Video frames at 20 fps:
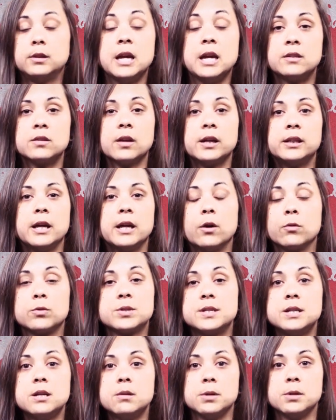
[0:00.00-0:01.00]
it's like they don't
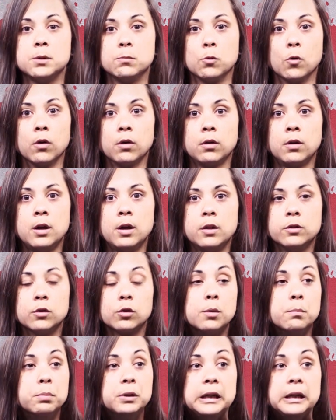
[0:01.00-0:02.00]
see them anymore. They're
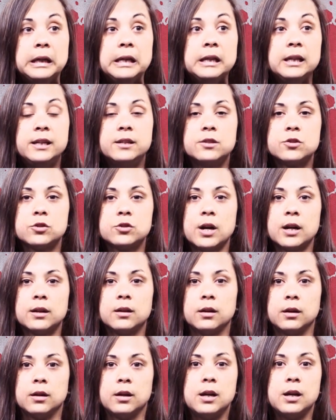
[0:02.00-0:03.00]
completely
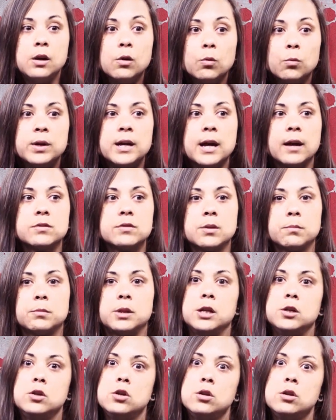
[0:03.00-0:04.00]
distracted, and here we have
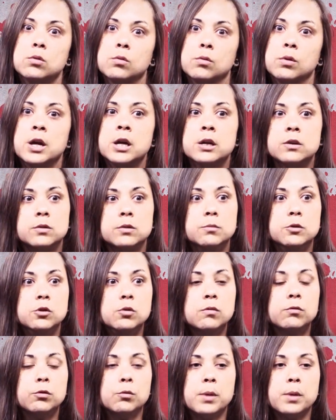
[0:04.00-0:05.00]
something new, some new
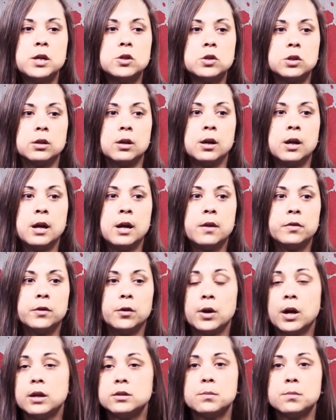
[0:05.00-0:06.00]
information. They're
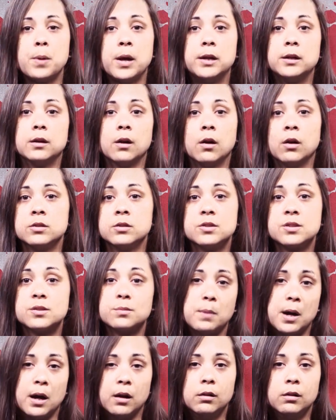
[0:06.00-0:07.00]
not dependent on
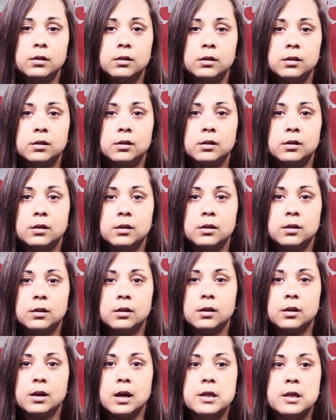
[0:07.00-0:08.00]
smell,
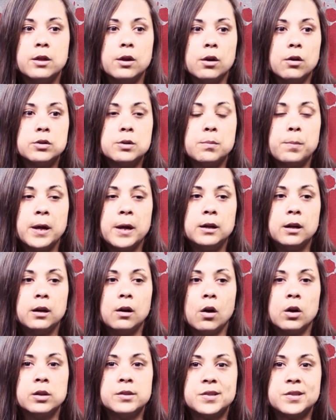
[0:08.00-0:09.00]
they're dependent
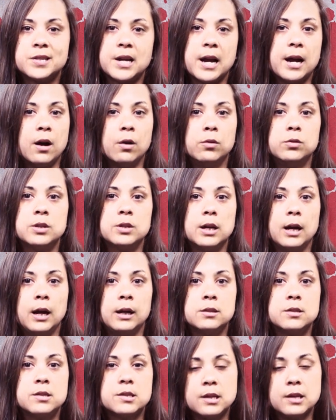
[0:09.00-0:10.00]
on sound
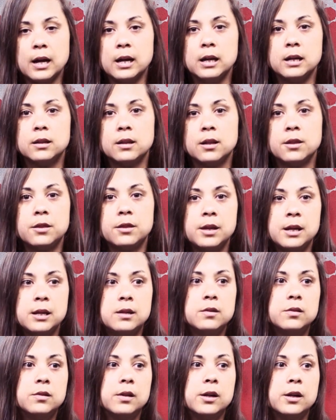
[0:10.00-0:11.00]
and sight, the
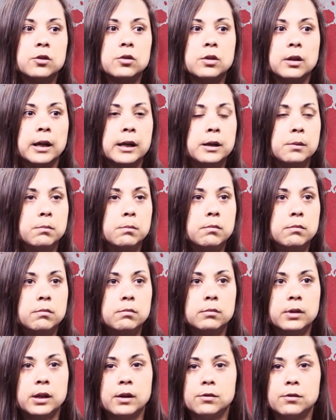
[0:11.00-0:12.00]
things that it
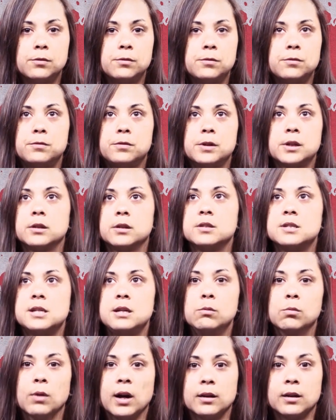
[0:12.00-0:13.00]
like a fucking
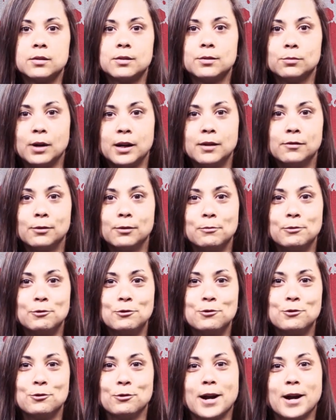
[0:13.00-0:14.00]
T-Rex, right, from
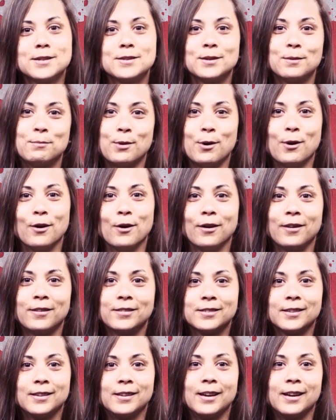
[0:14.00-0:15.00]
Jurassic Park.
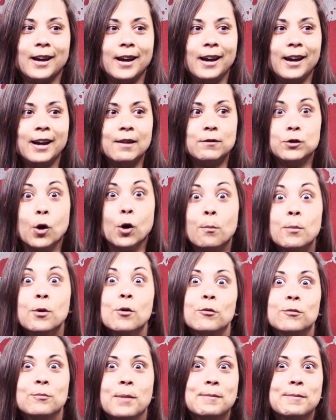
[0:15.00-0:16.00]
So if you don't
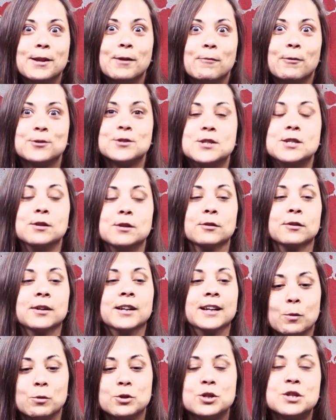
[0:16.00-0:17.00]
move, maybe they won't see you,
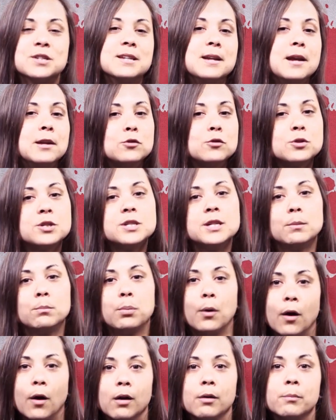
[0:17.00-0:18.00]
which is an interesting
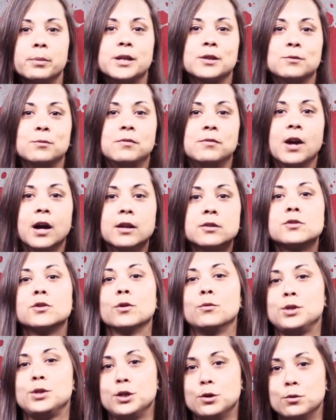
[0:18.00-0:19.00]
part because we've gotten
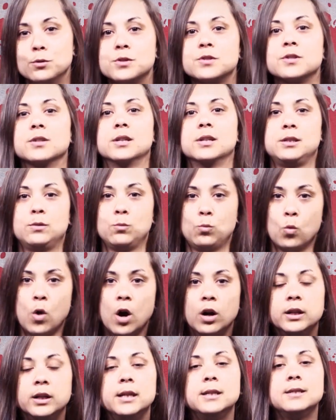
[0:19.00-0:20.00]
so used to like
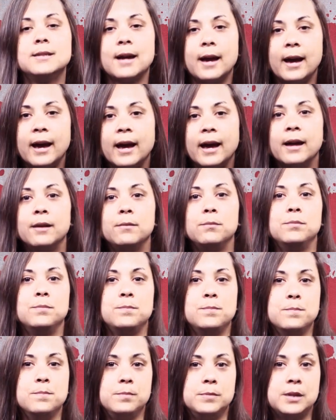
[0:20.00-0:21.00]
Walking Dead,
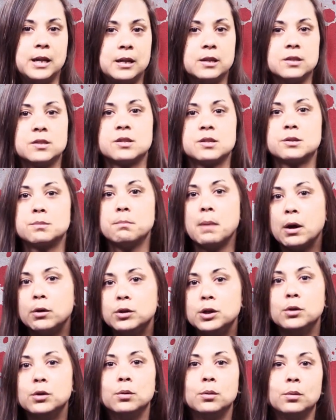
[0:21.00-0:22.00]
they can smell
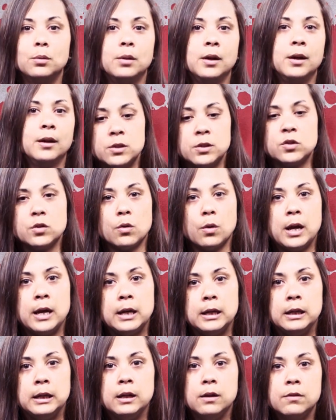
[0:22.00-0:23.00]
you, and so
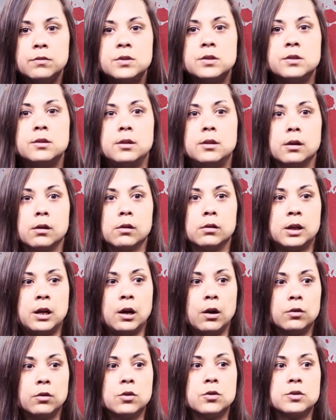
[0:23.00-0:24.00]
it gives their
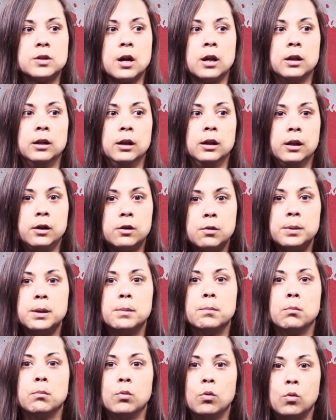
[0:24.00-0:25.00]
characters a little
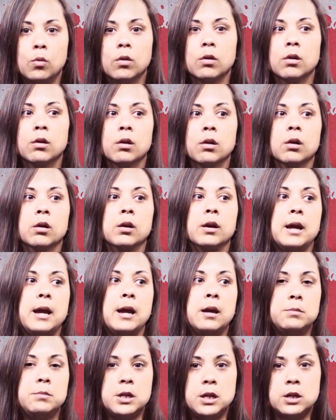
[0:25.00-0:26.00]
bit more
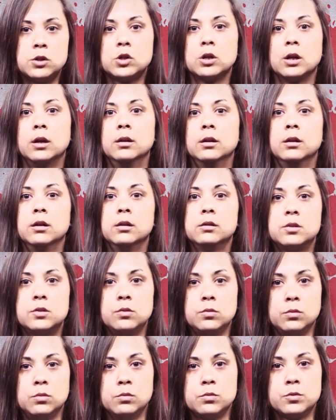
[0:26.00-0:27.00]
ammunition
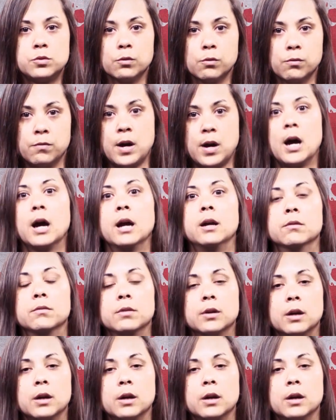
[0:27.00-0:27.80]
to survive